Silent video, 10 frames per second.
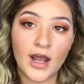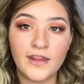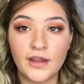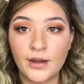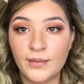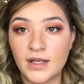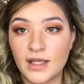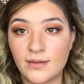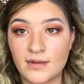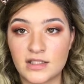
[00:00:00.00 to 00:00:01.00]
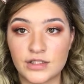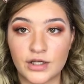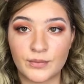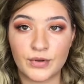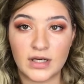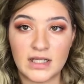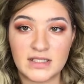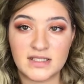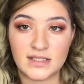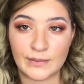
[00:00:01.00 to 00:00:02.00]
I think I'm going to keep this look pretty
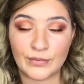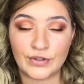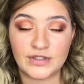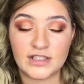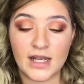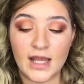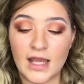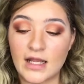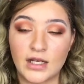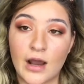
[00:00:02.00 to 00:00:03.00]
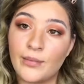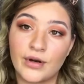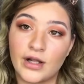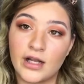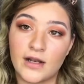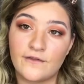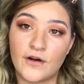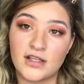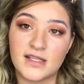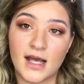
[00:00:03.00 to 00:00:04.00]
simple today and not put on any
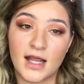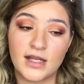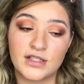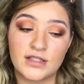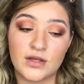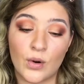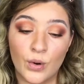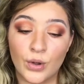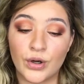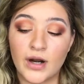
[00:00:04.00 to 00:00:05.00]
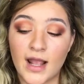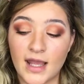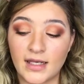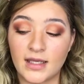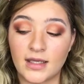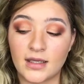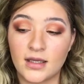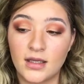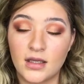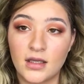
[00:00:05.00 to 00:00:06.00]
false eyelashes or any
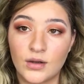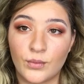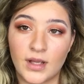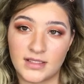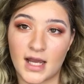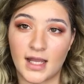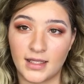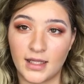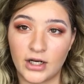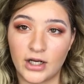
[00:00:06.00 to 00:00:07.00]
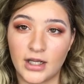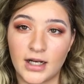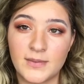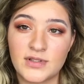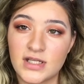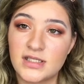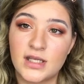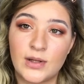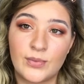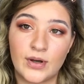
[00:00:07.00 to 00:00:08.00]
winged eyeliner, and I'm just
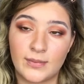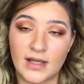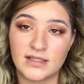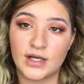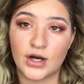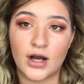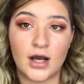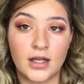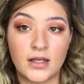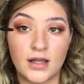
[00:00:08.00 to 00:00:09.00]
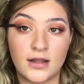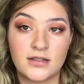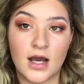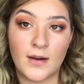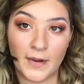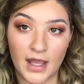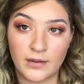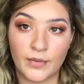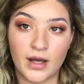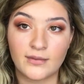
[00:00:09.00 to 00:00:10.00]
gonna put mascara on the top
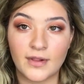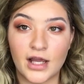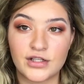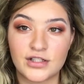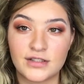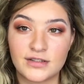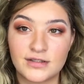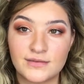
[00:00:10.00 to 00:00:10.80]
and bottom lashes.